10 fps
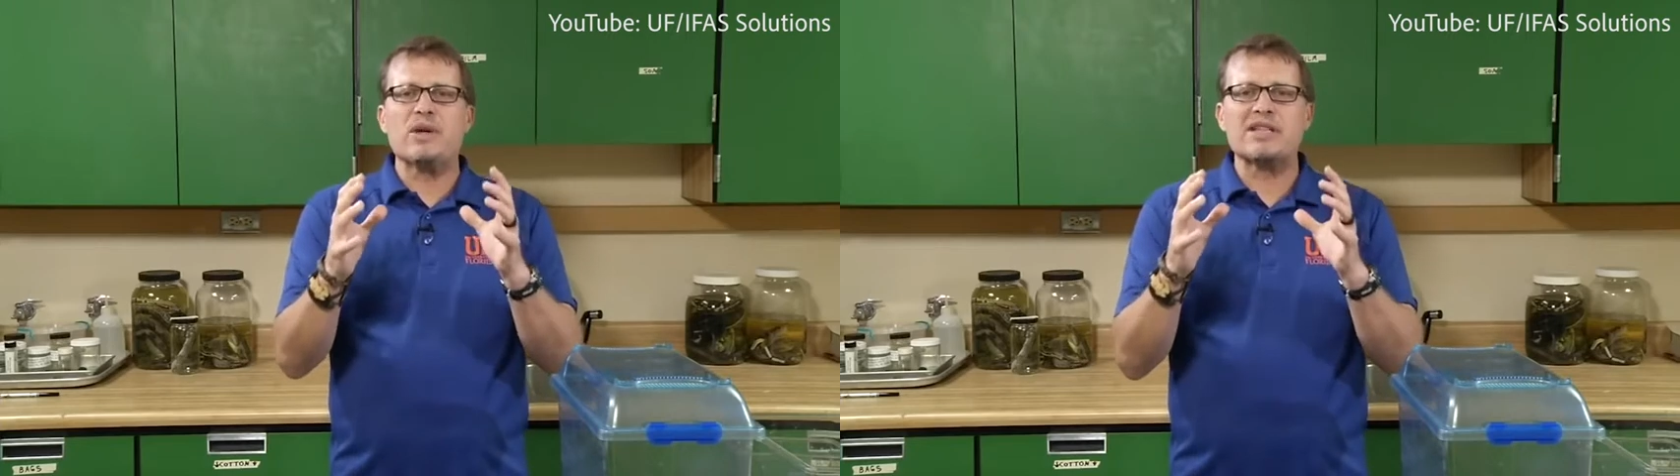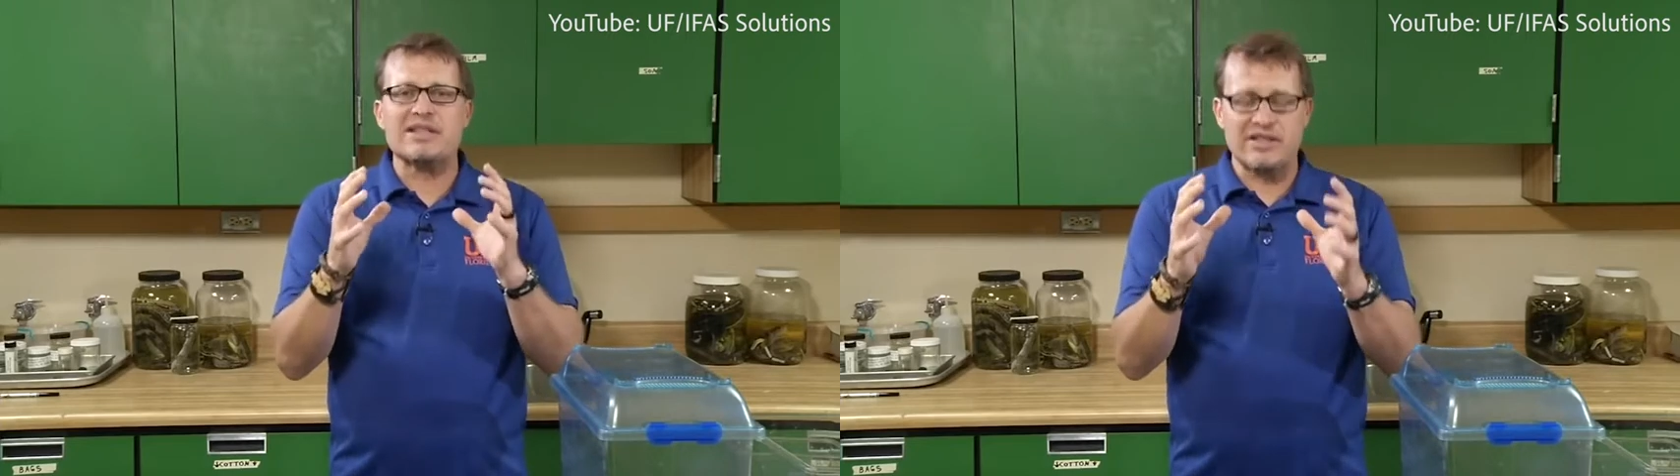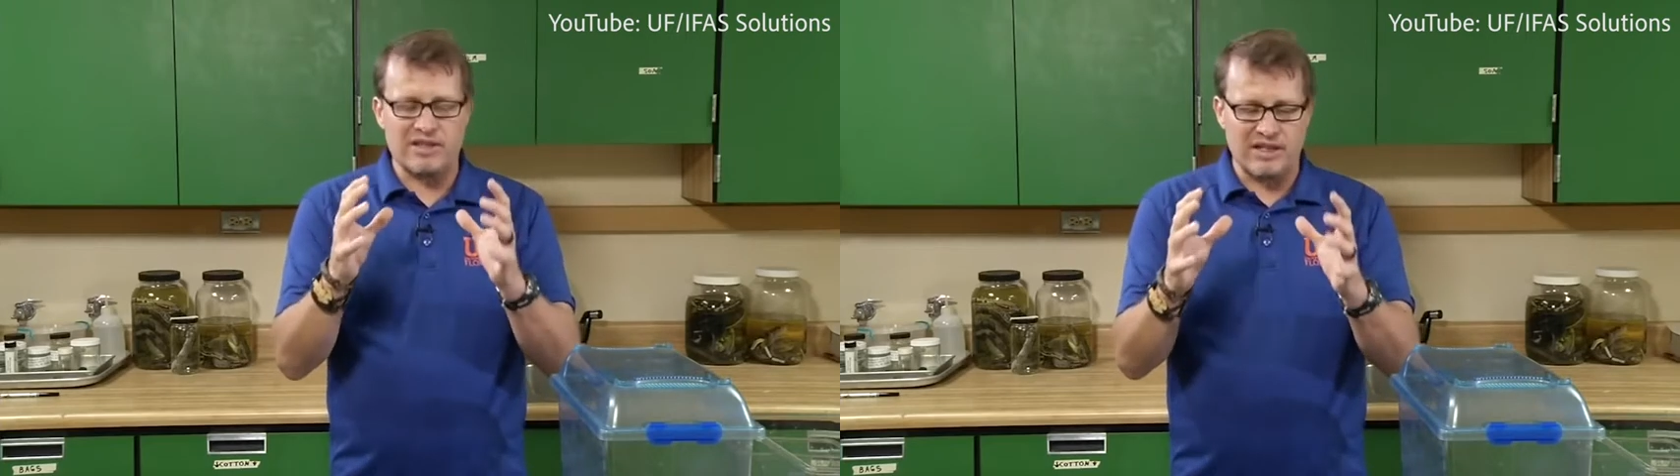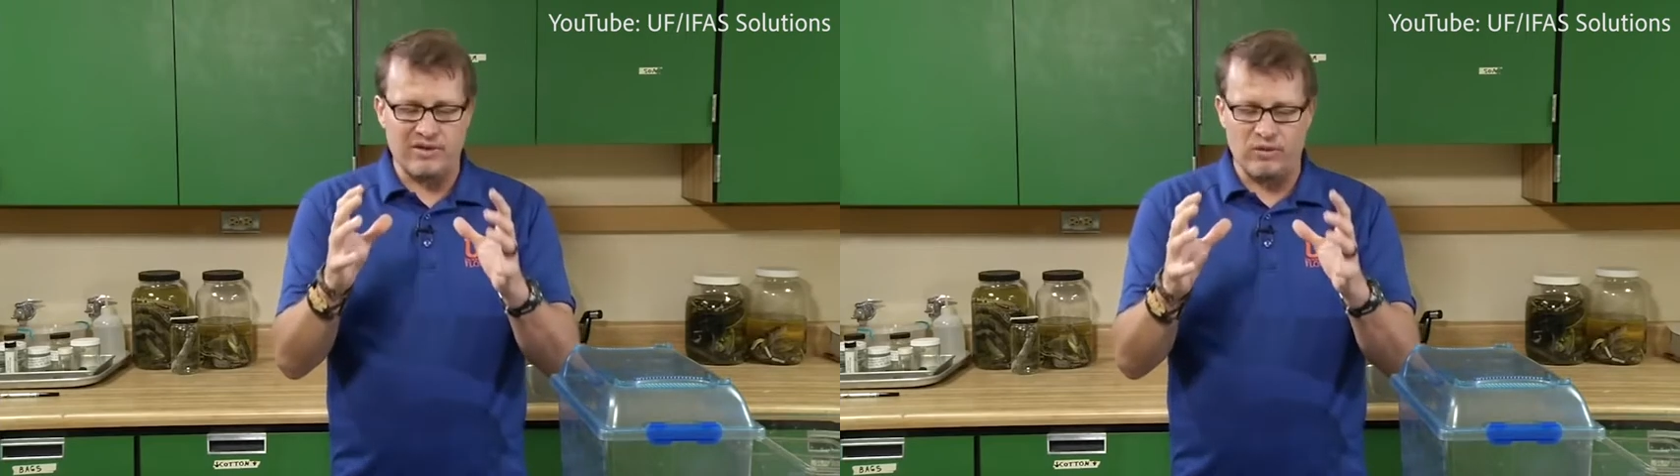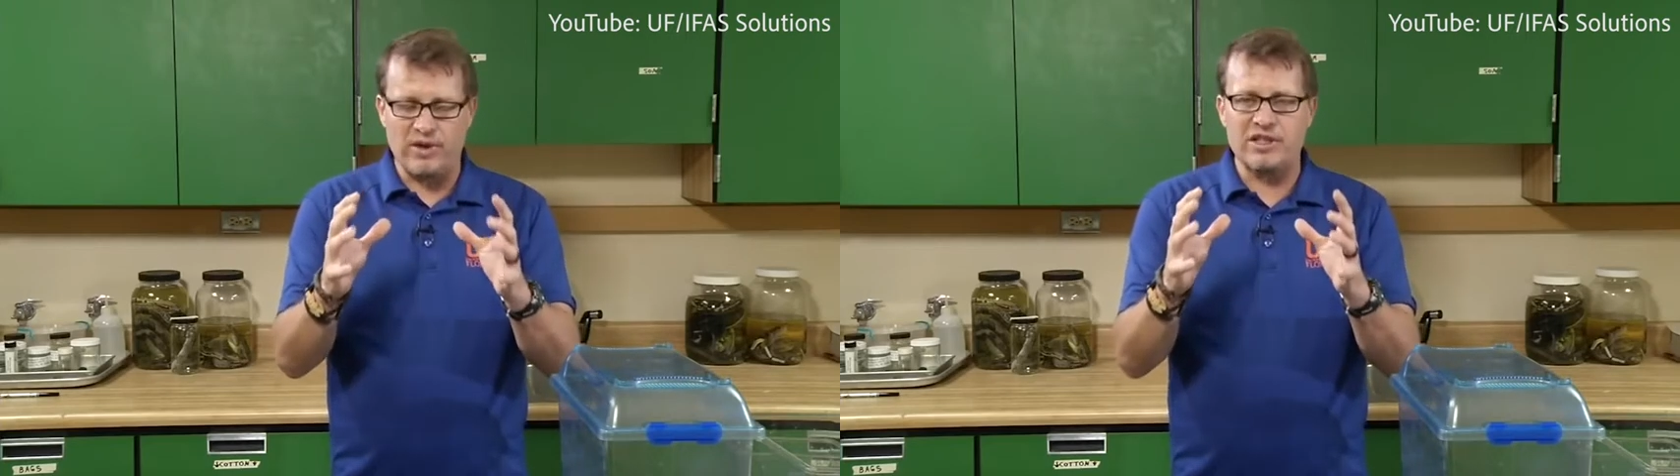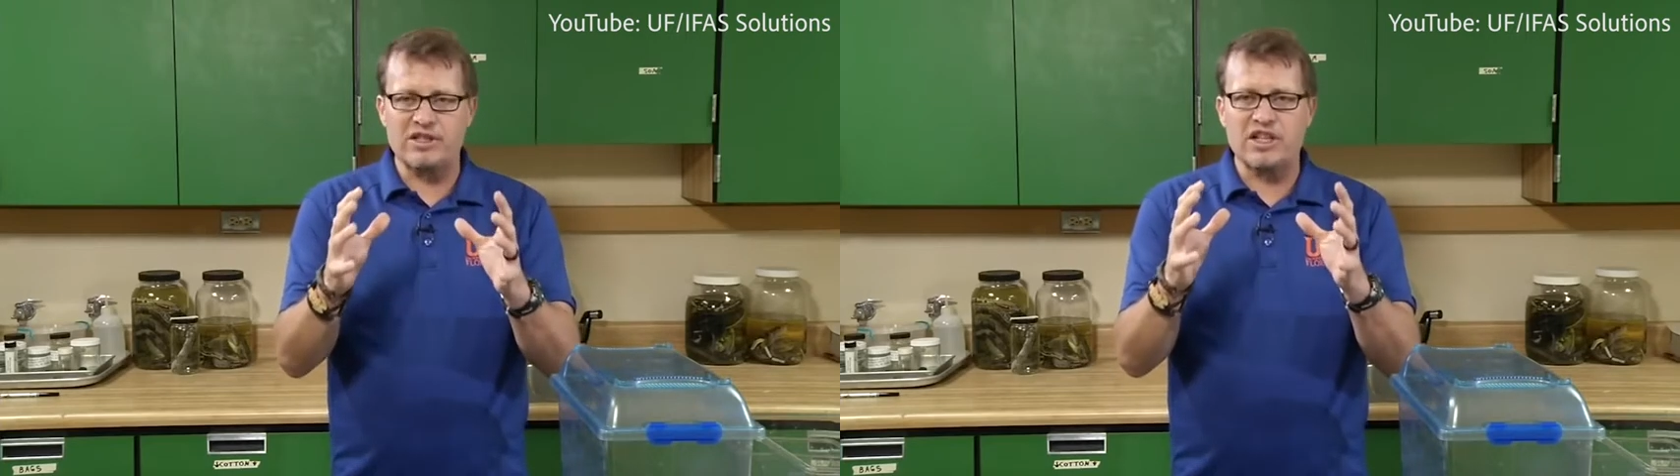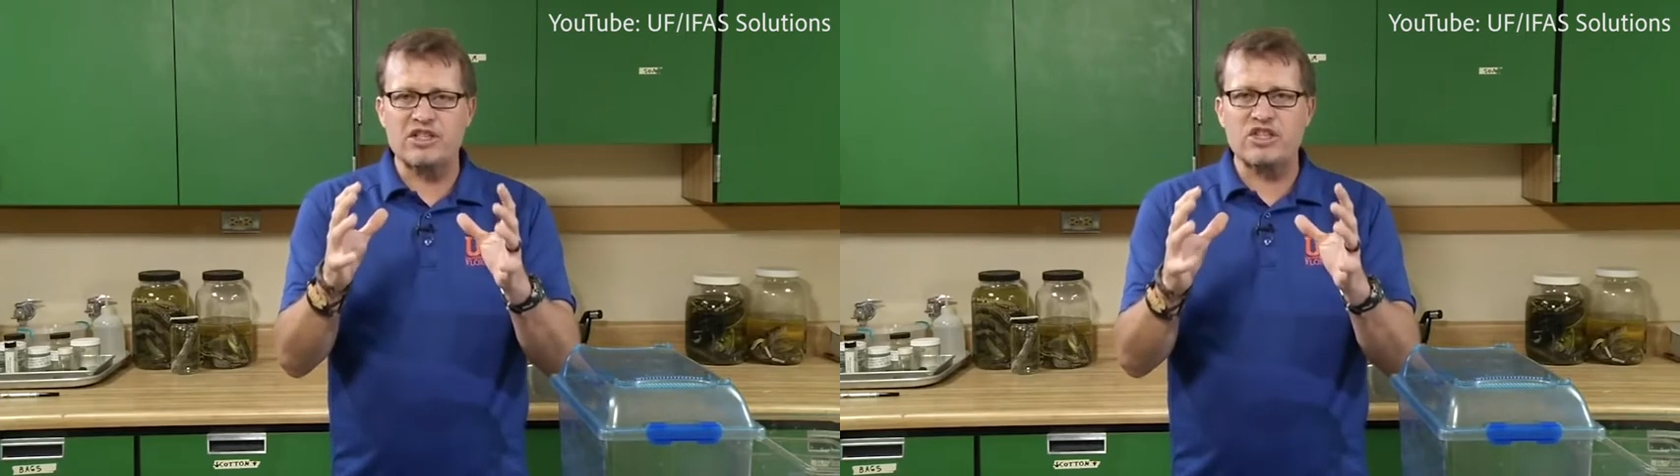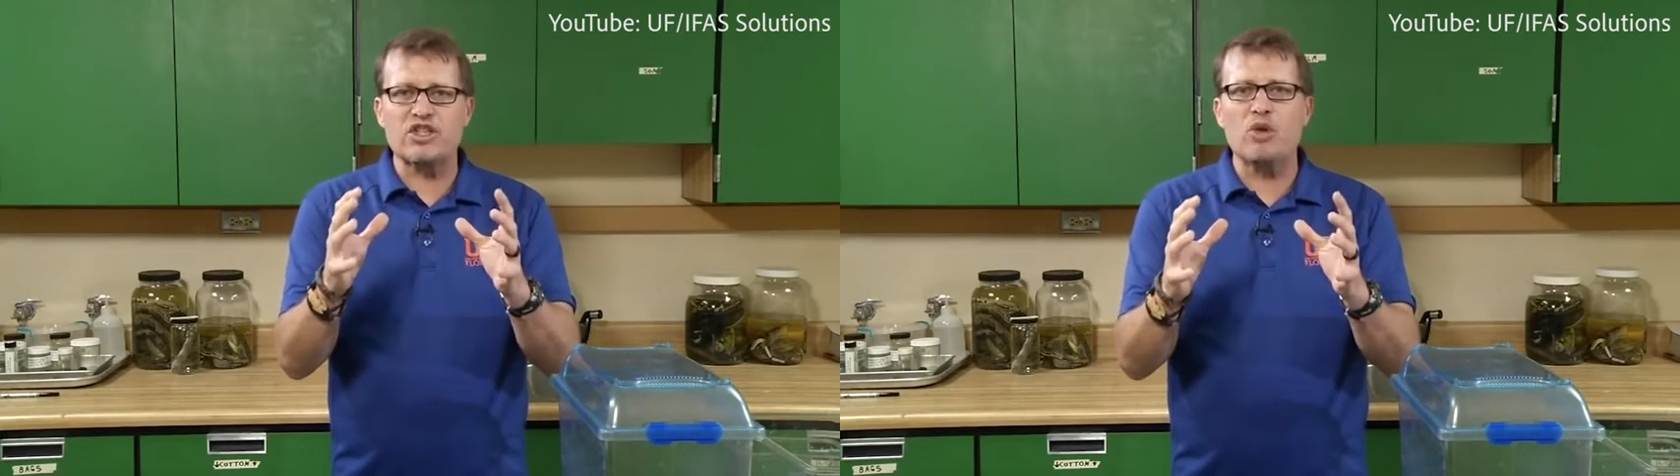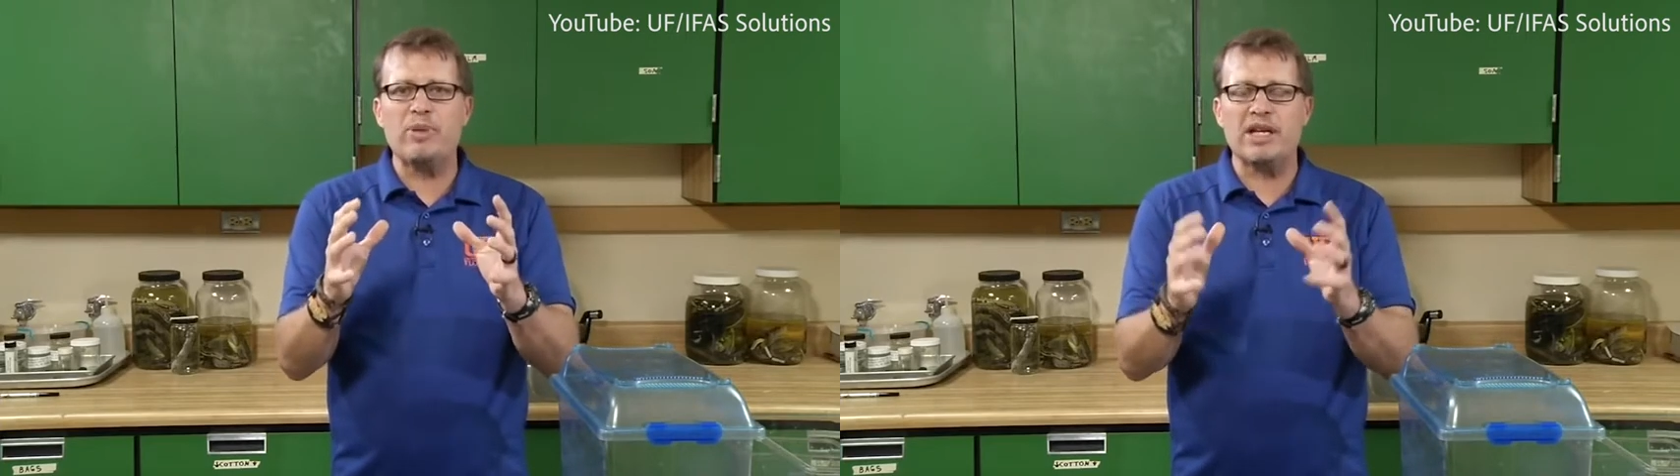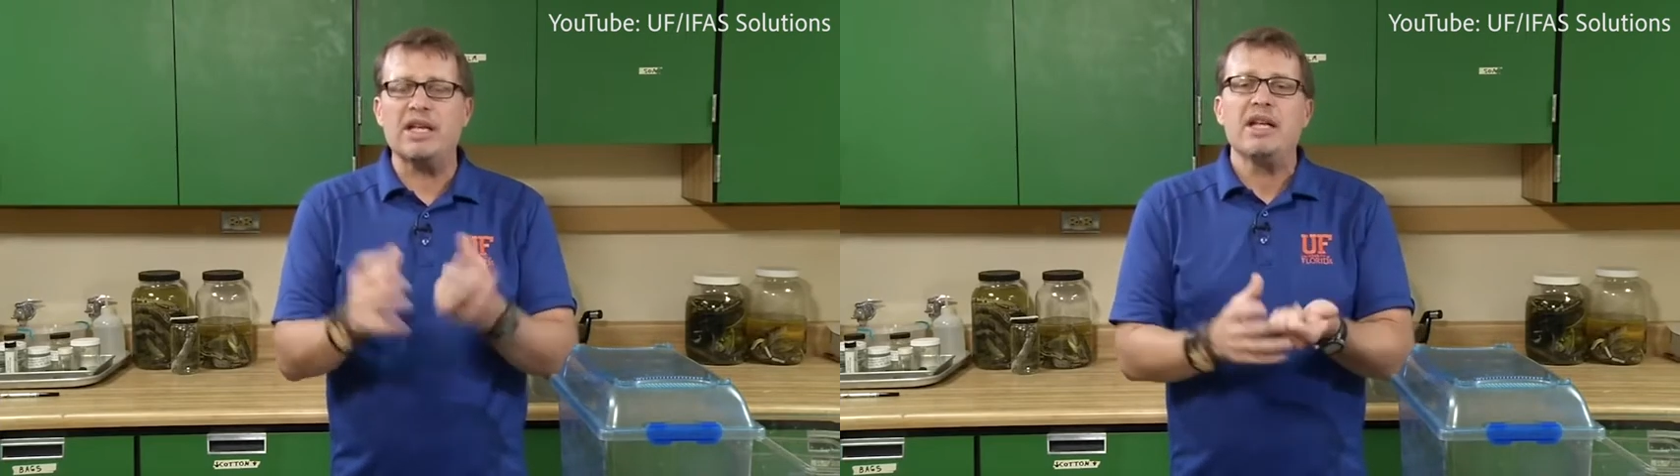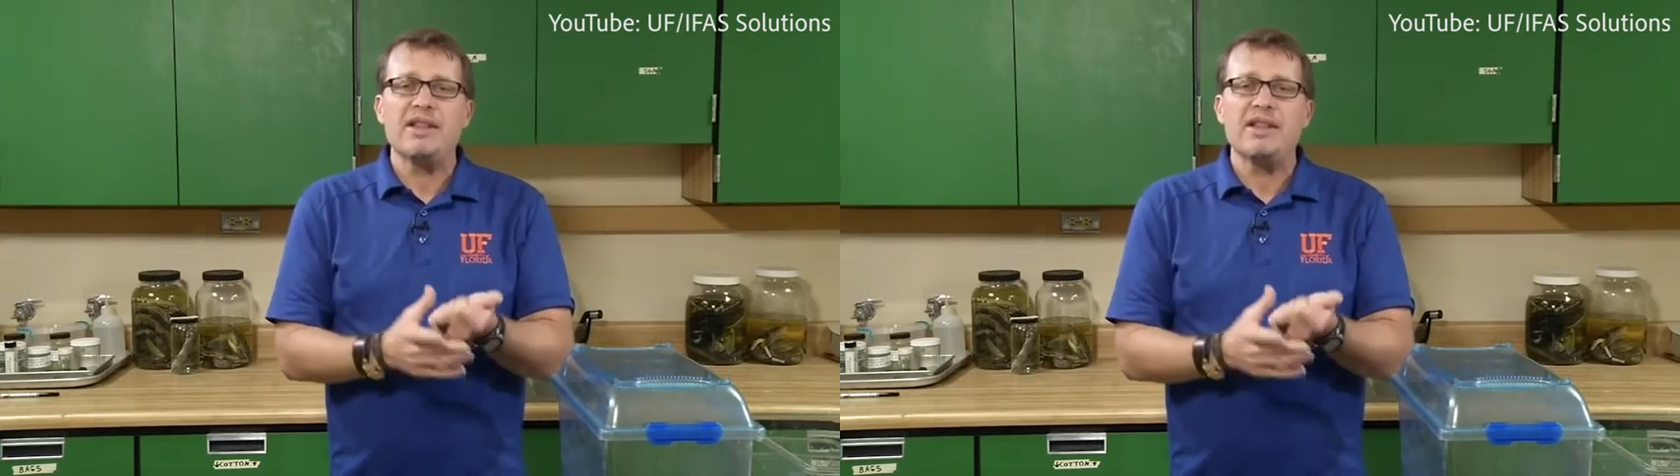because it's so big,